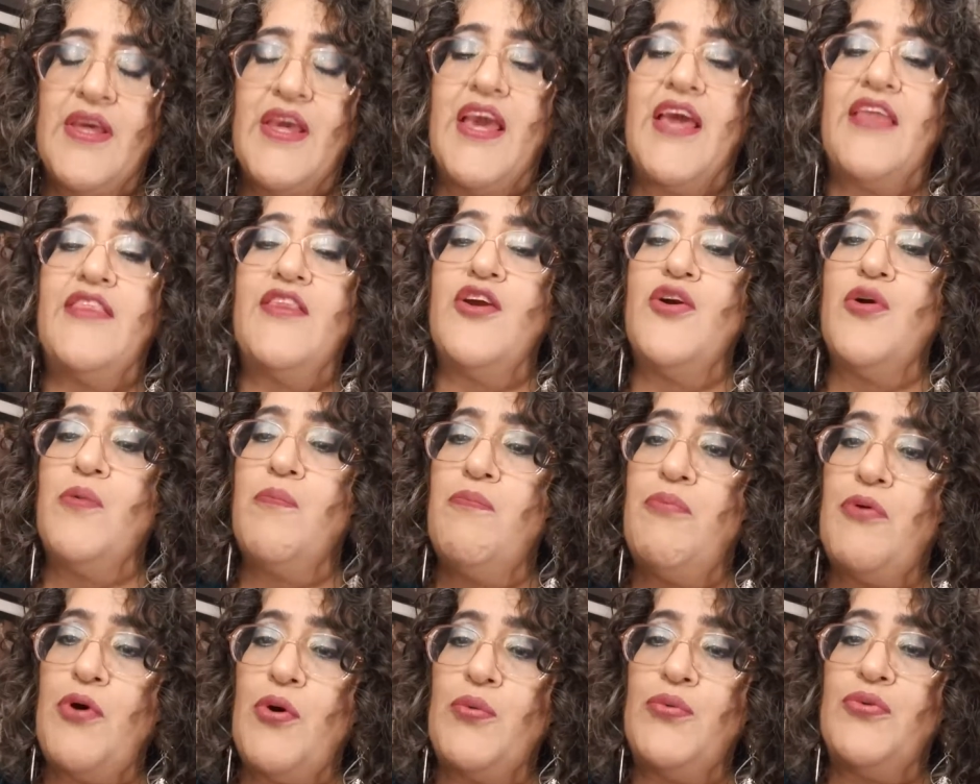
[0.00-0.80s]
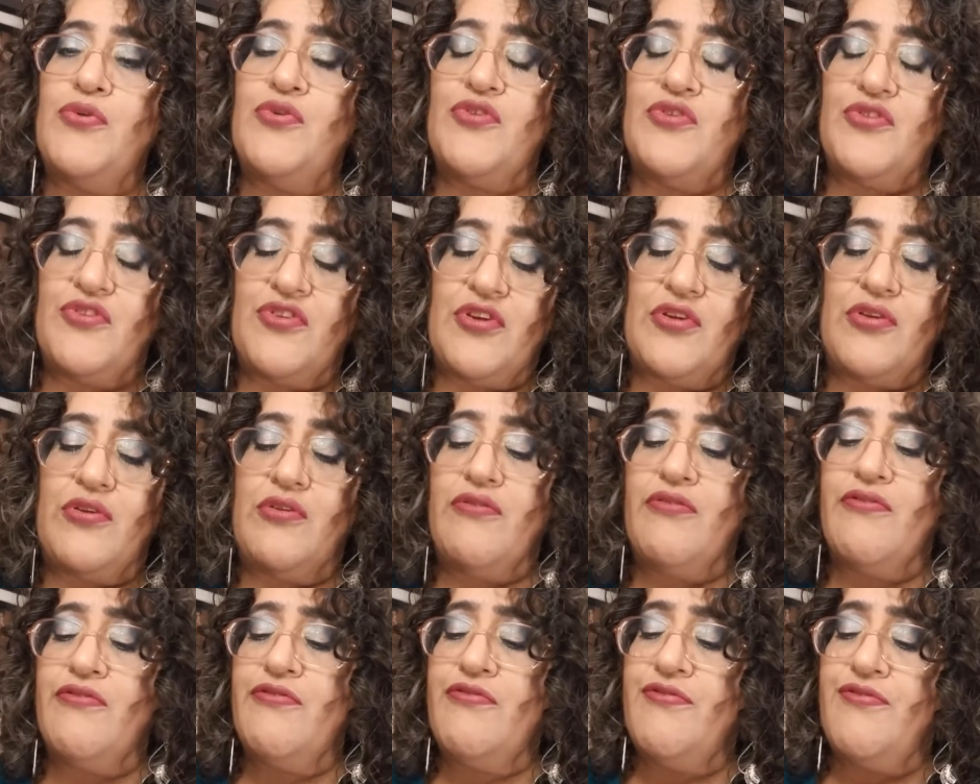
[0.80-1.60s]
And they are both
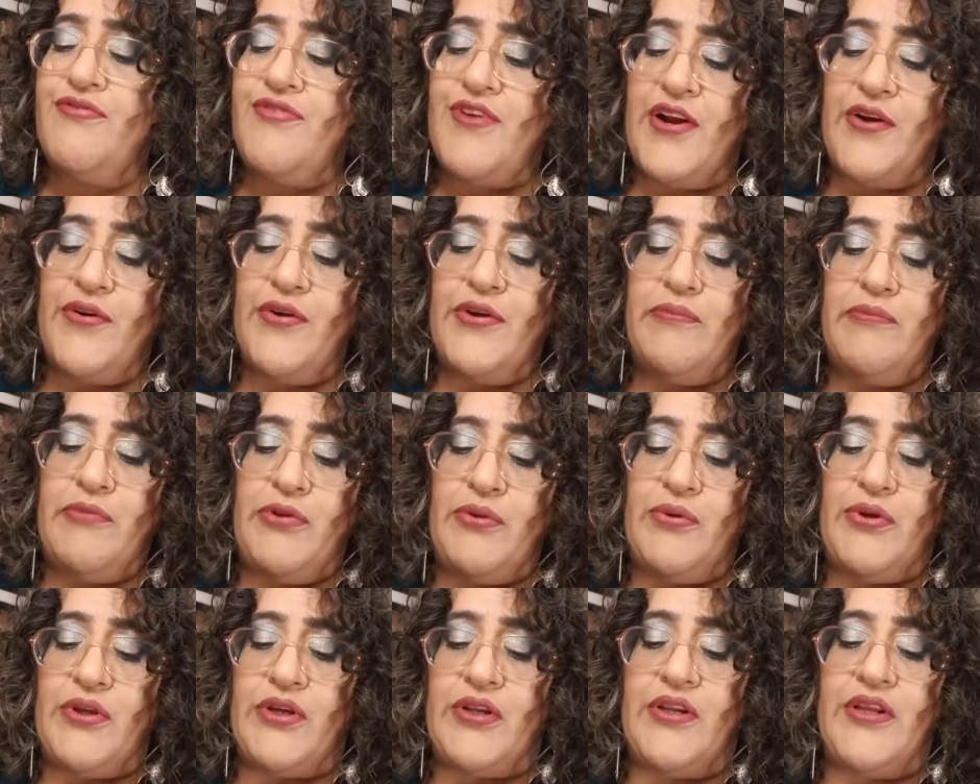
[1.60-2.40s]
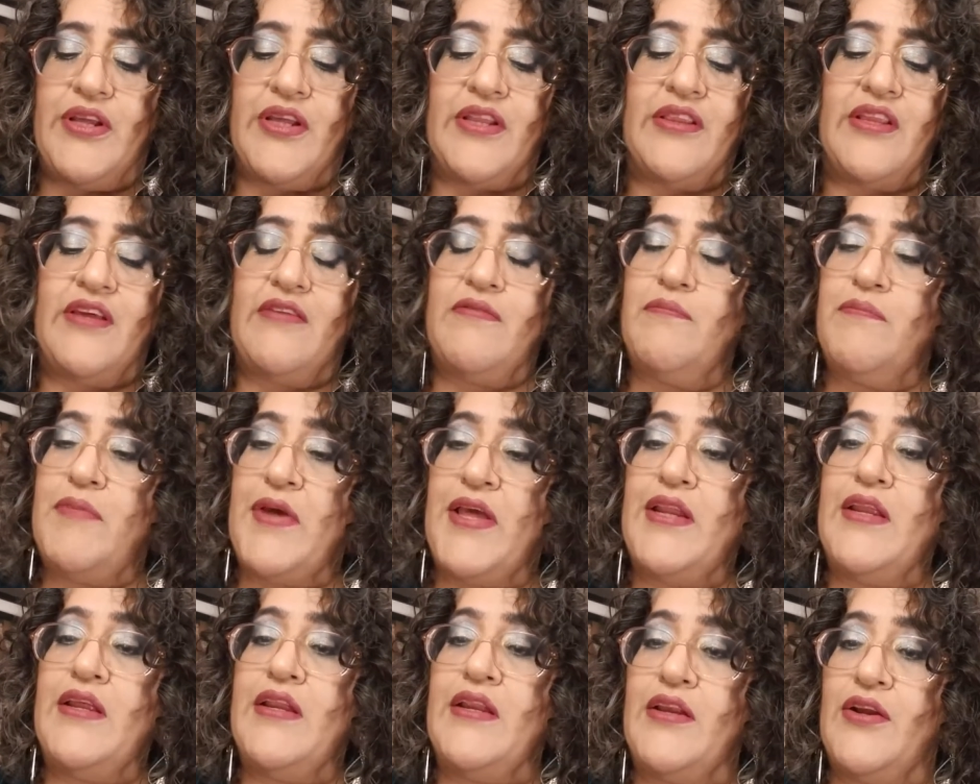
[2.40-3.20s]
still very muted, and they've
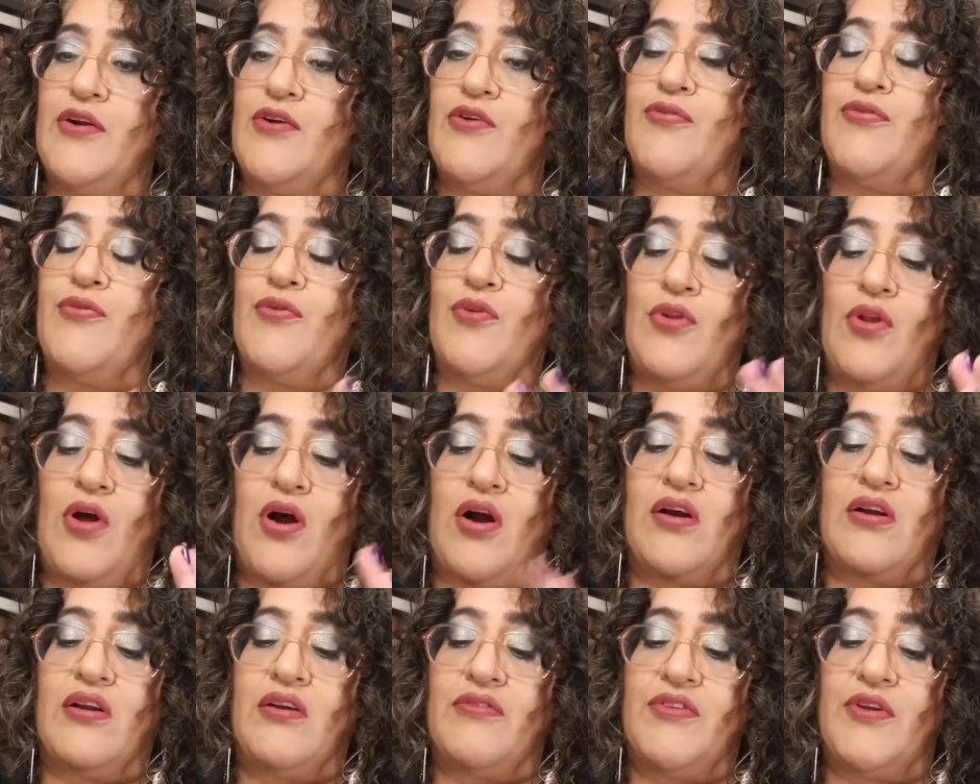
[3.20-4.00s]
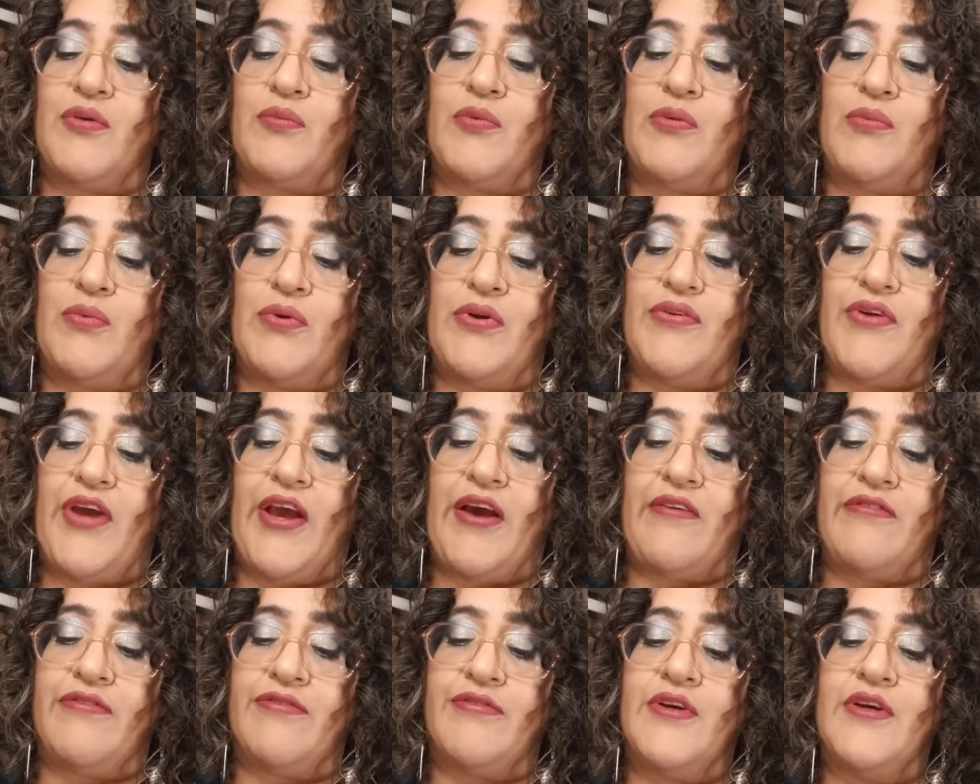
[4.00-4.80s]
been in here for long enough that we would
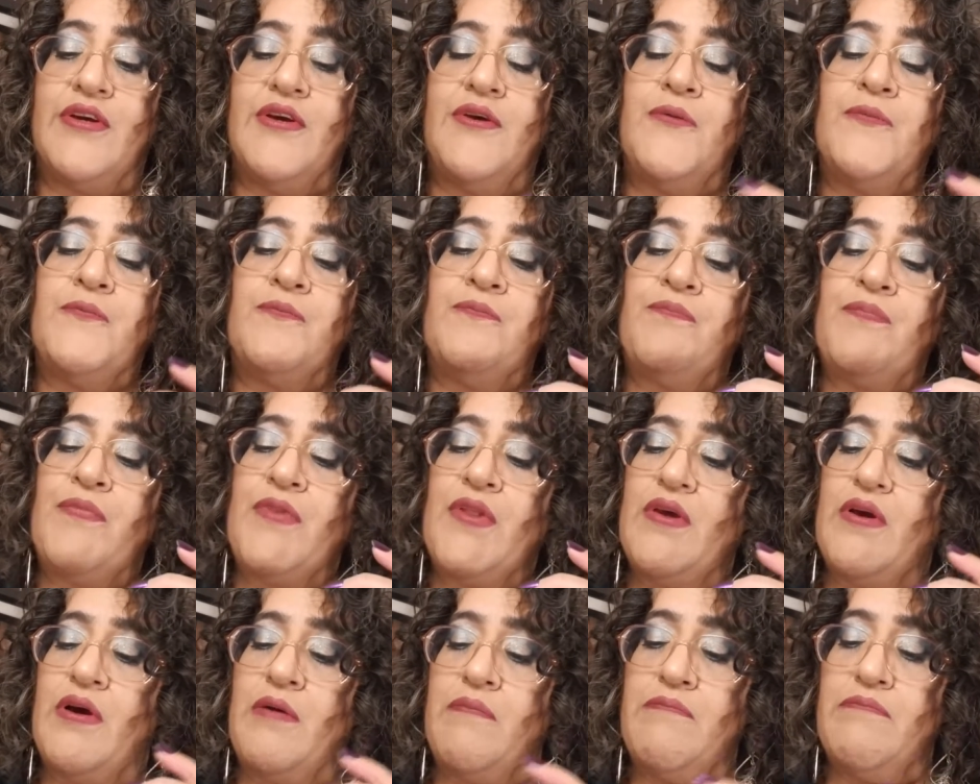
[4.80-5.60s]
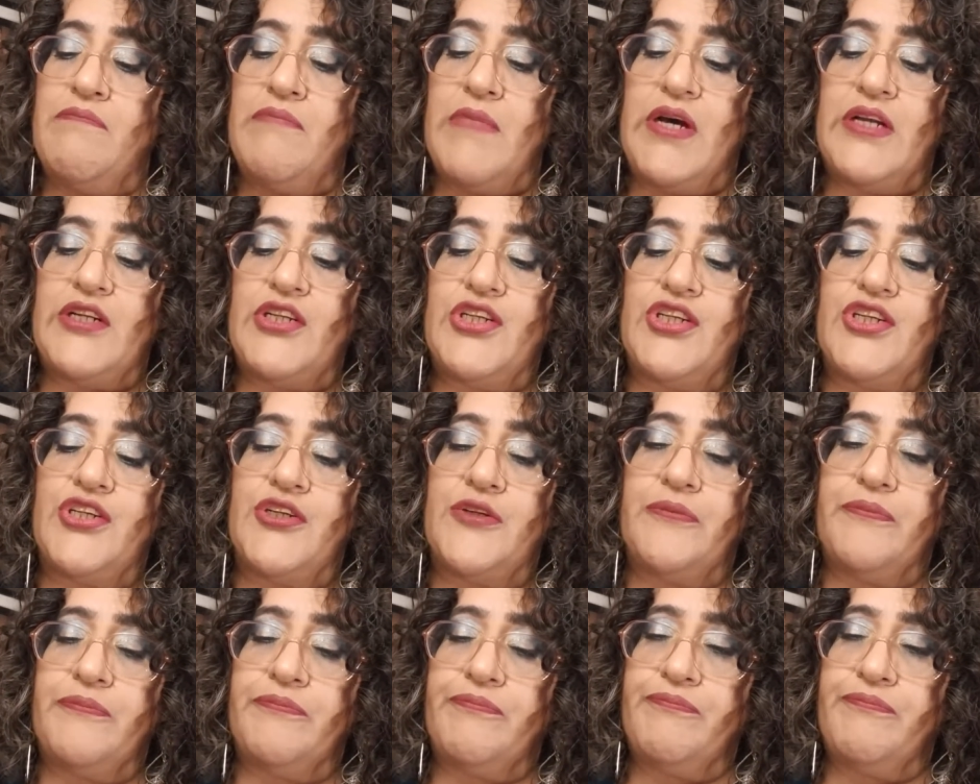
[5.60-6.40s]
have a much,